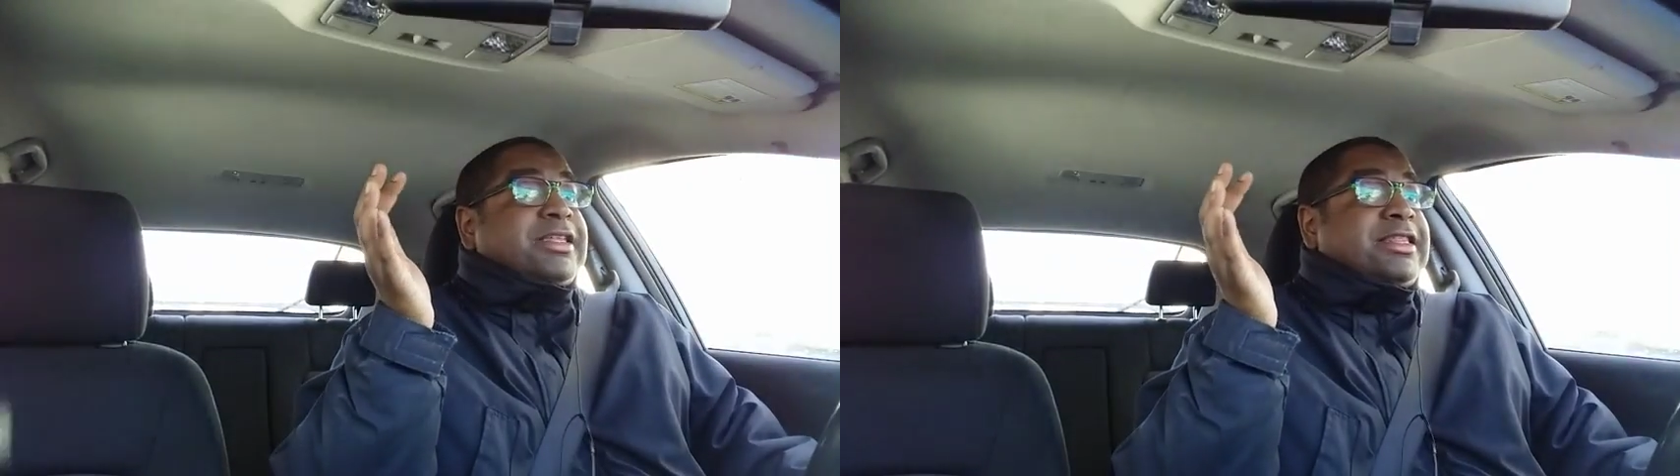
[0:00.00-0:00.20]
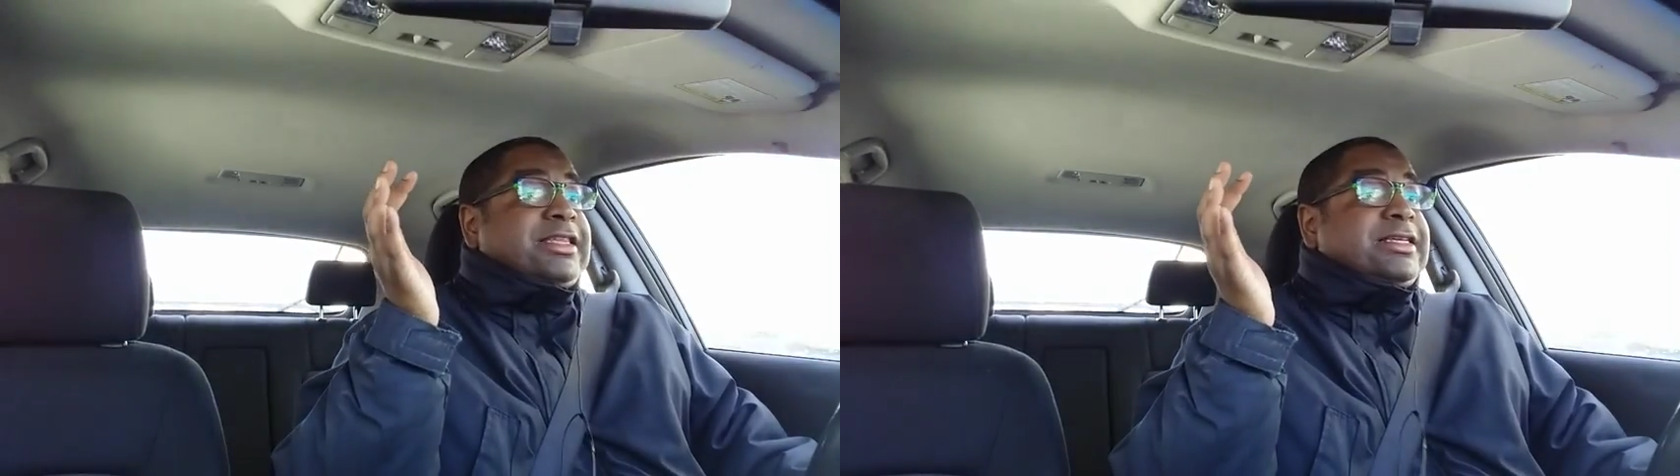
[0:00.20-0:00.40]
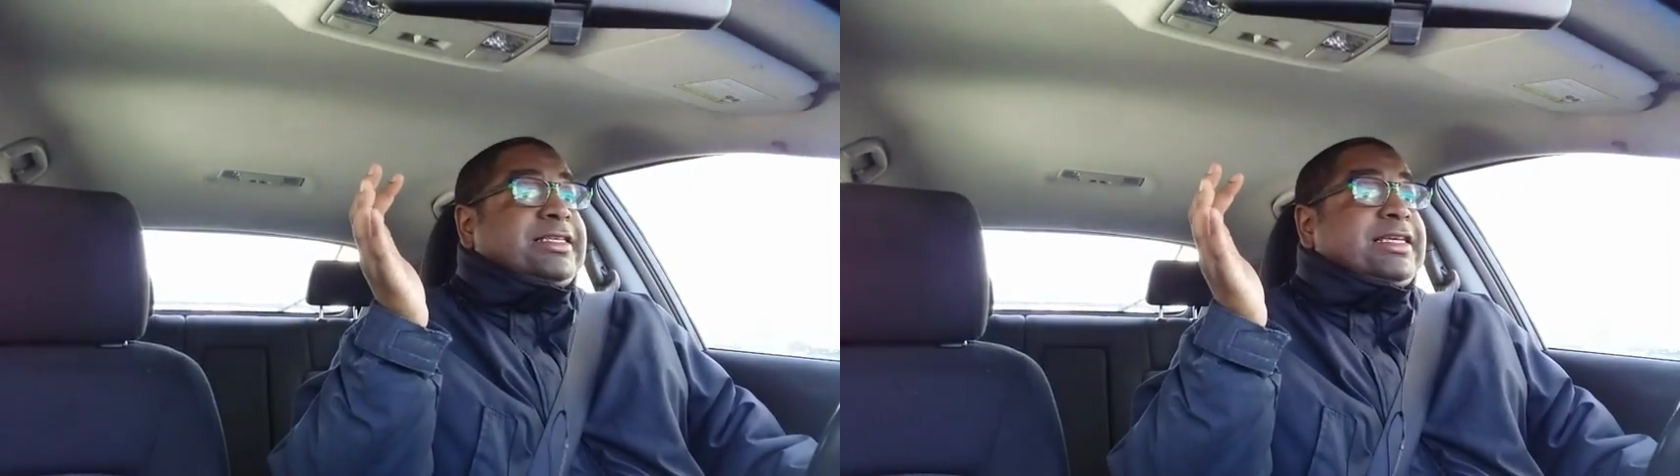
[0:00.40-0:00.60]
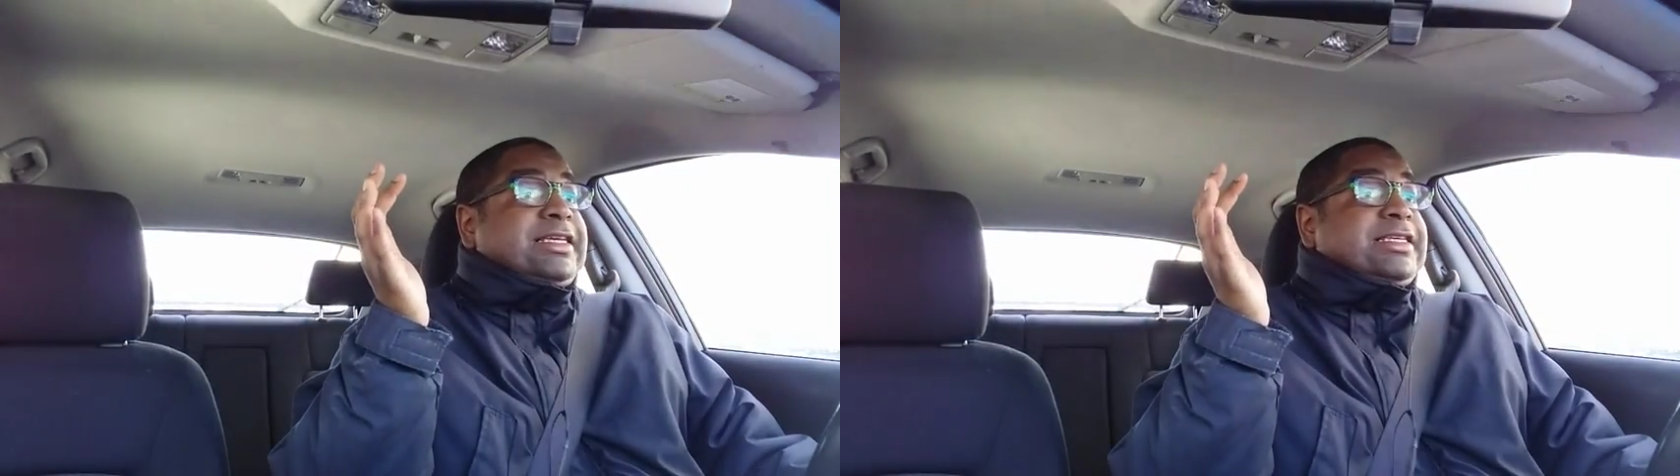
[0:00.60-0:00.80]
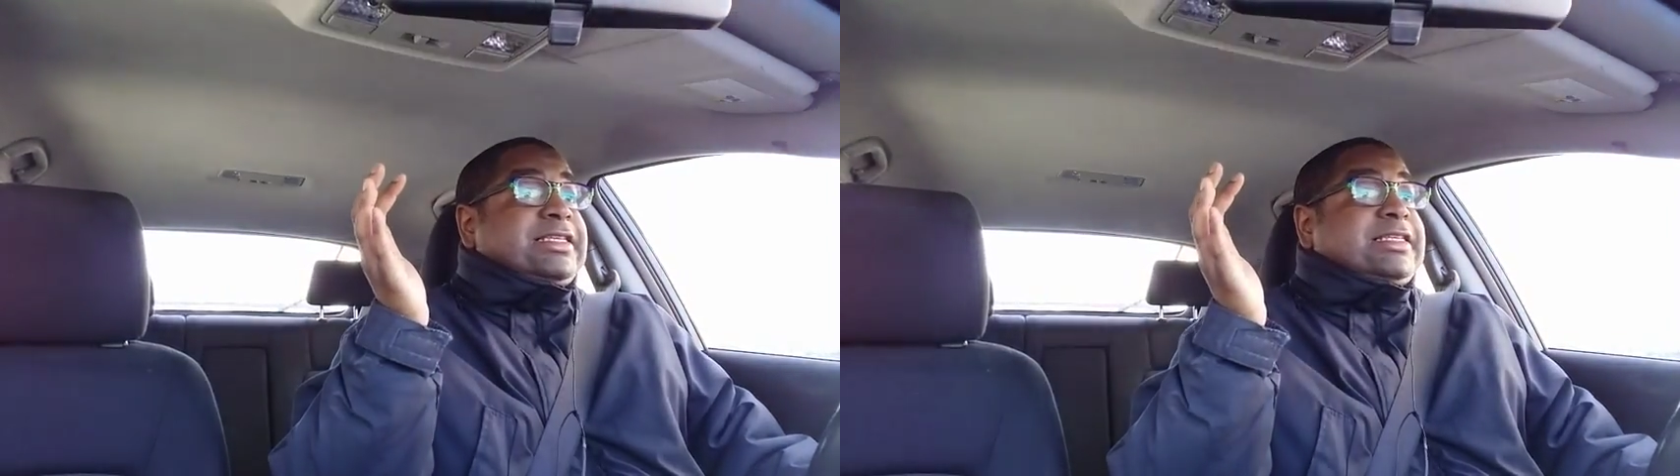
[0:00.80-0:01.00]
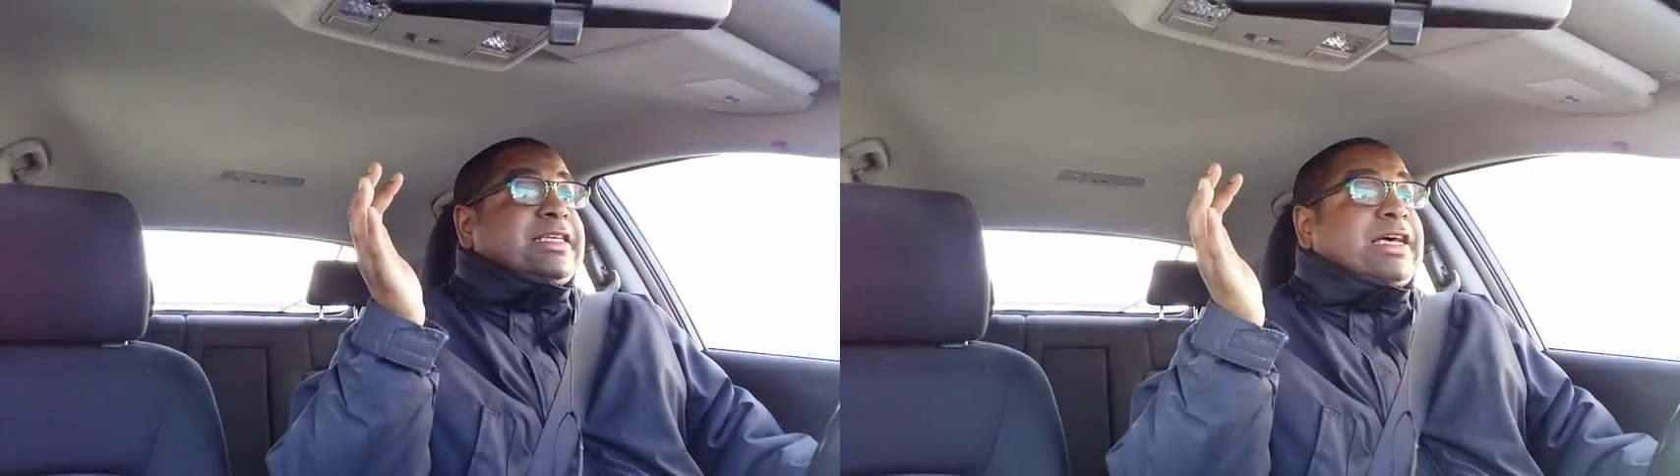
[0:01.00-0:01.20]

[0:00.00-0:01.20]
this is